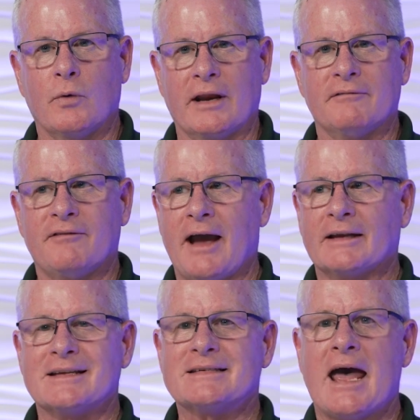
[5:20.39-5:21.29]
when in
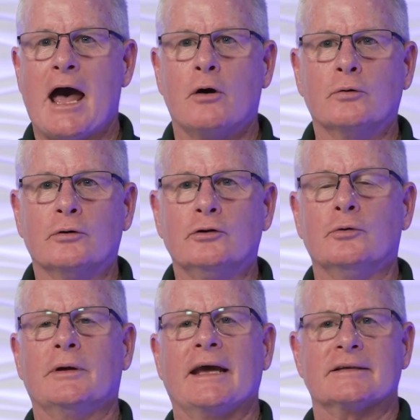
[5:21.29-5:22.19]
fact it's how
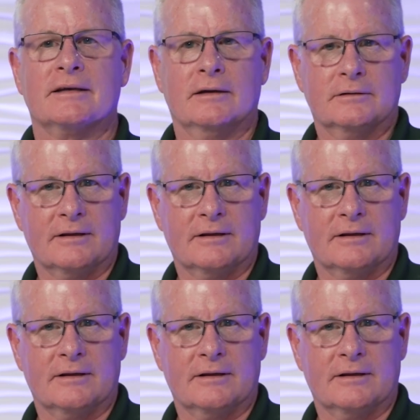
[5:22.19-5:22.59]
you get